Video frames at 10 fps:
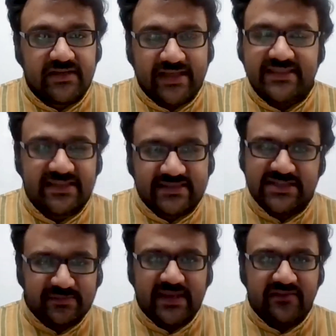I think this
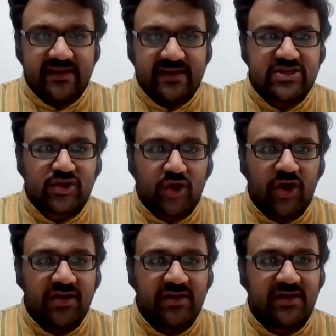has been a very
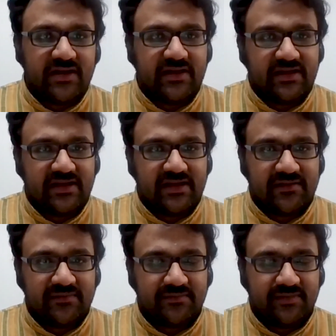strong
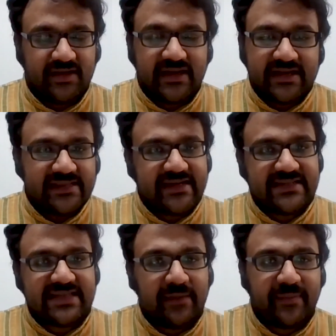um, a critique that
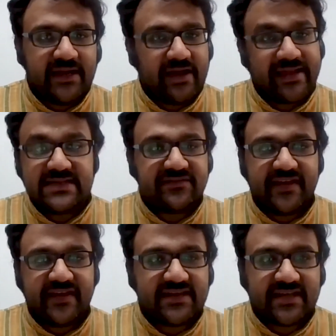has happened against the
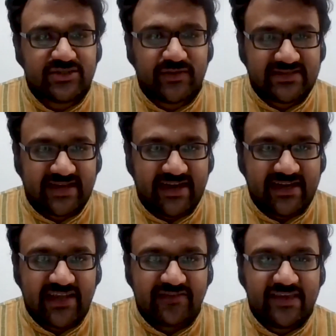Vedic rituals, right?
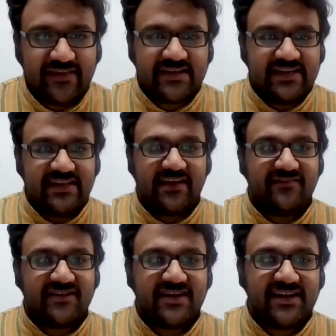Like we even
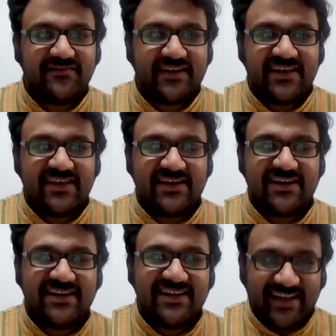have heard very,
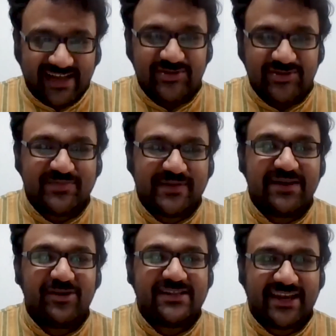uh, as you speak
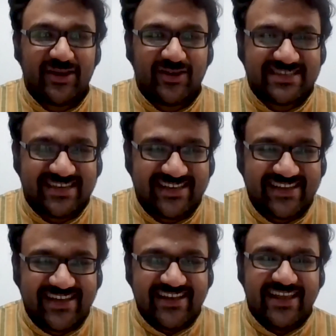about the analogy,
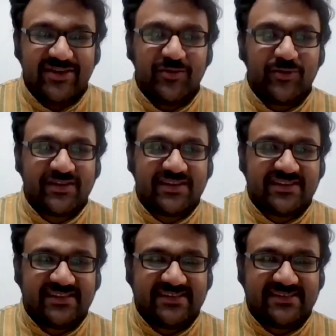like you do
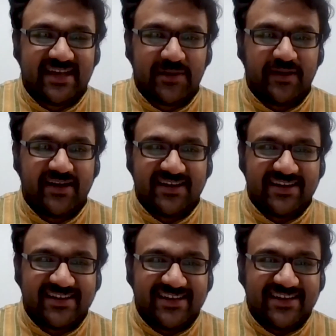
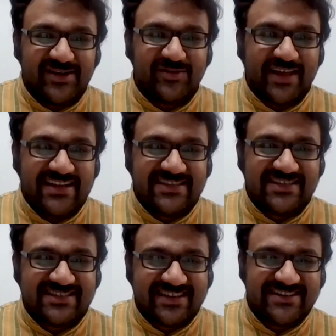tarpana to the
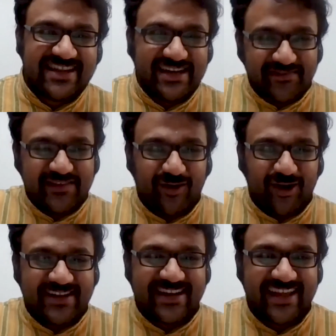ancestors, and if the
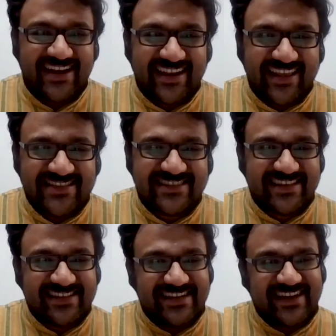water can reach,
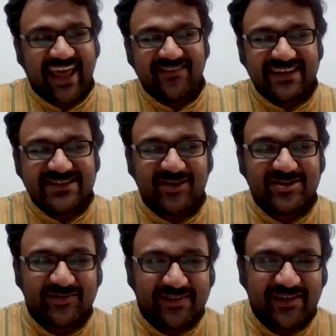then the travelers
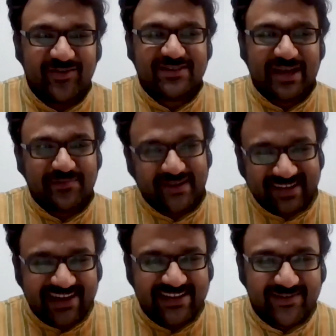also will do
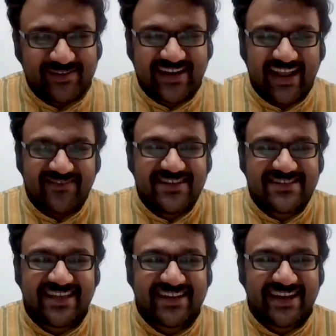tarpana, and the
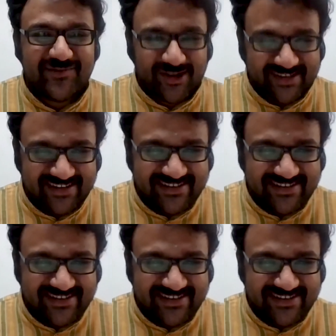travelers can get water.